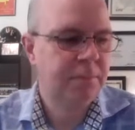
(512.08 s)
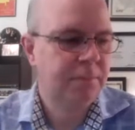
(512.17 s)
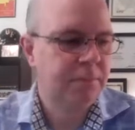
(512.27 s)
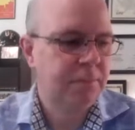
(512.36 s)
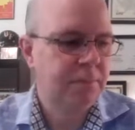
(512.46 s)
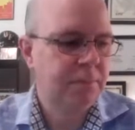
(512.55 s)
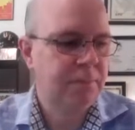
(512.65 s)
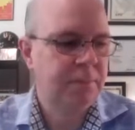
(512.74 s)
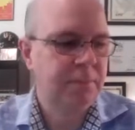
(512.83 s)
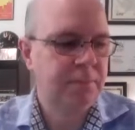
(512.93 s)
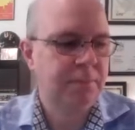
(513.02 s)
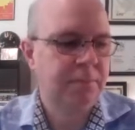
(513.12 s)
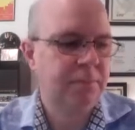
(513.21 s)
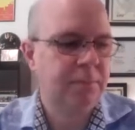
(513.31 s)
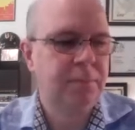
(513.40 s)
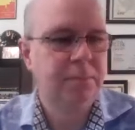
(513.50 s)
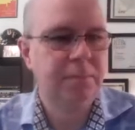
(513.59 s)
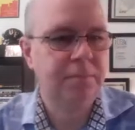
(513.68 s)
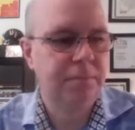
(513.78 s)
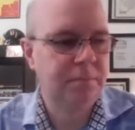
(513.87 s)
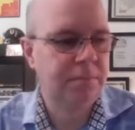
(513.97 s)

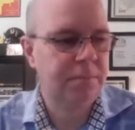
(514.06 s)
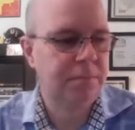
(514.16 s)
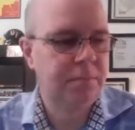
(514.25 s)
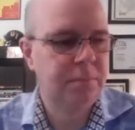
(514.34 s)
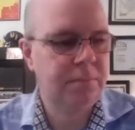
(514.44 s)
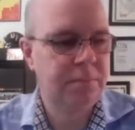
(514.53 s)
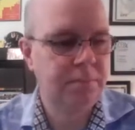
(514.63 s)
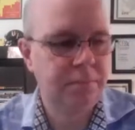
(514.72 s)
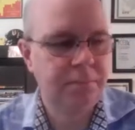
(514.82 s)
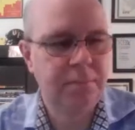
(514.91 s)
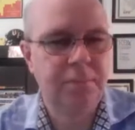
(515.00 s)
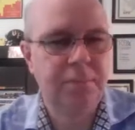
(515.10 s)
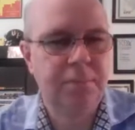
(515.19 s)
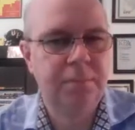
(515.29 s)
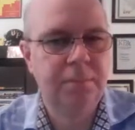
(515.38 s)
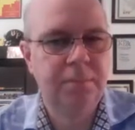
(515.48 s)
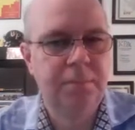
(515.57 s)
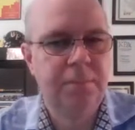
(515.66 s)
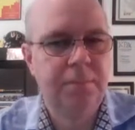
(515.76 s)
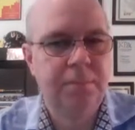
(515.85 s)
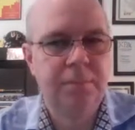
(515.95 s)

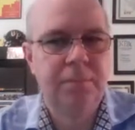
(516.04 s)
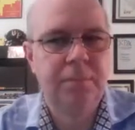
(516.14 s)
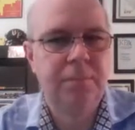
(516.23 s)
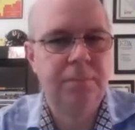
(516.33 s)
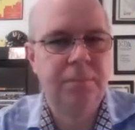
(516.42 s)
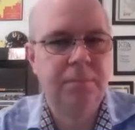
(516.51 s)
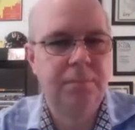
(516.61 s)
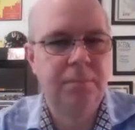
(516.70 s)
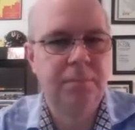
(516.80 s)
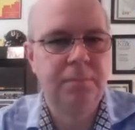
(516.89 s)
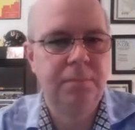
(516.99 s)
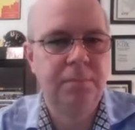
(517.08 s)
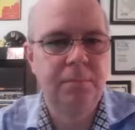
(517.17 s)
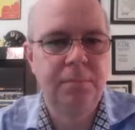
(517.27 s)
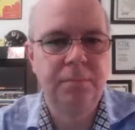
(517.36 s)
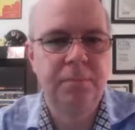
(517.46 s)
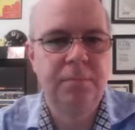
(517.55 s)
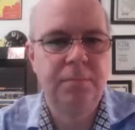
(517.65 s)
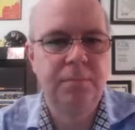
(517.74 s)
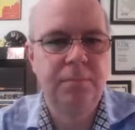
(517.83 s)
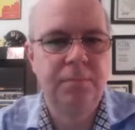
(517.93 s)
The person shown says nothing.